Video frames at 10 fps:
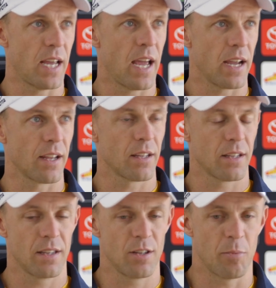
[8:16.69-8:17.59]
tag
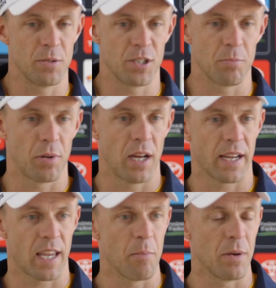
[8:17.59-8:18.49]
the opposition player
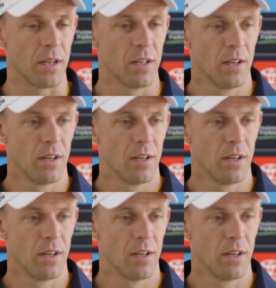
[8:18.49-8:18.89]
can be